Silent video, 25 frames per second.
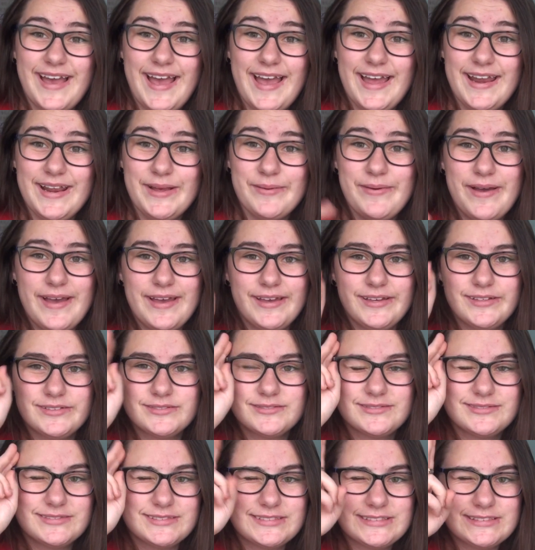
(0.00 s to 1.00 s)
Anyway,
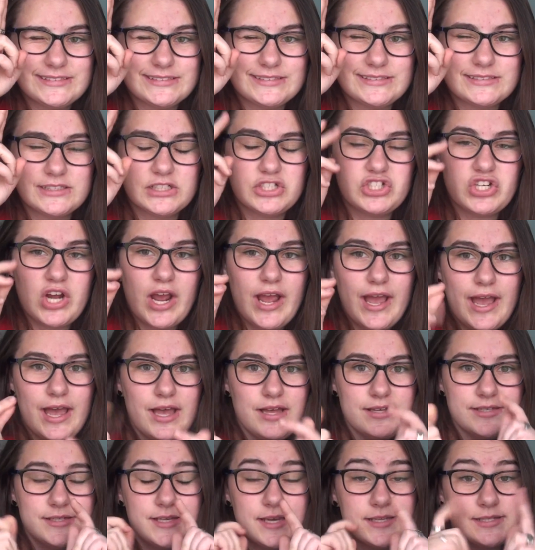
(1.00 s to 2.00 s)
dry
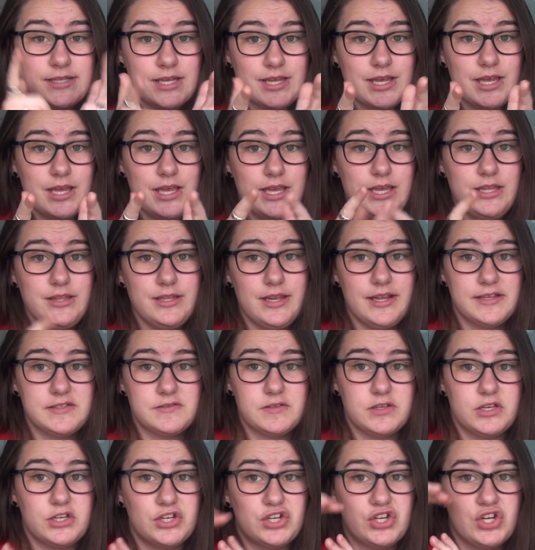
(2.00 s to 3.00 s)
out, see you guys in the next
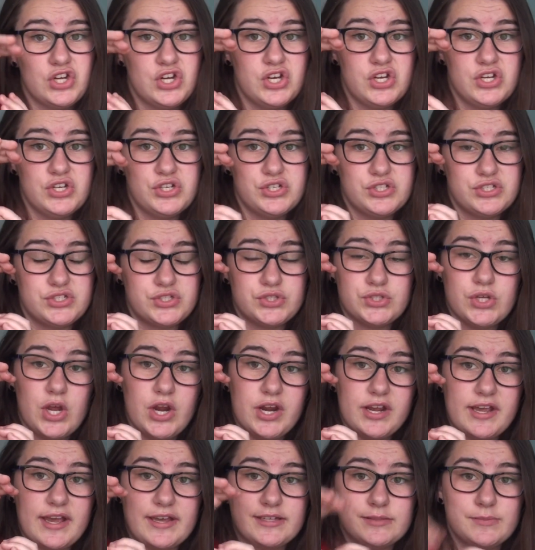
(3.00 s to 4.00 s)
video.
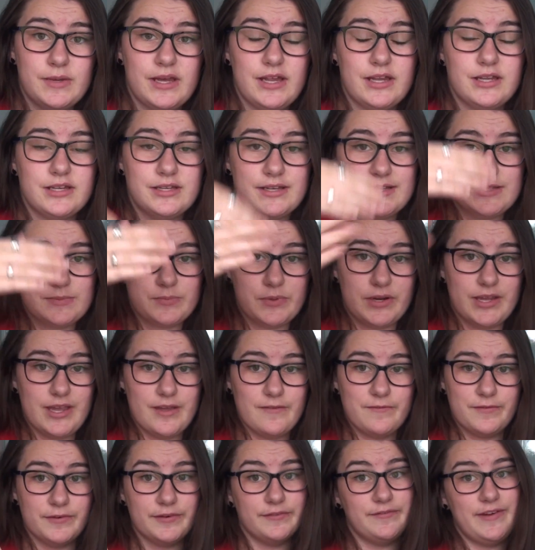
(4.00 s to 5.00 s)
Sarcasm out. Let's bring
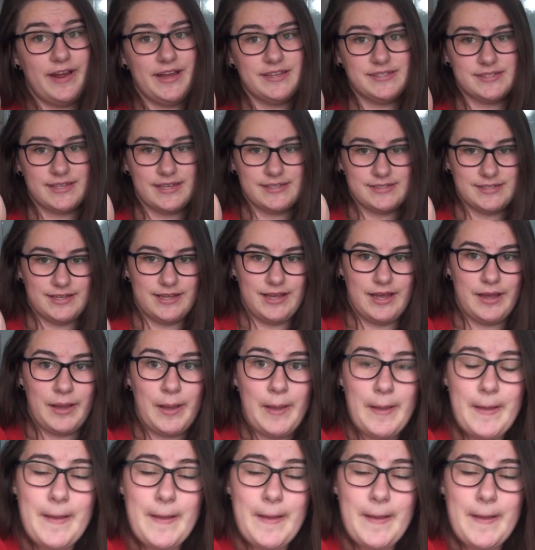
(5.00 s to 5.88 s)
in for a very disgusting hug.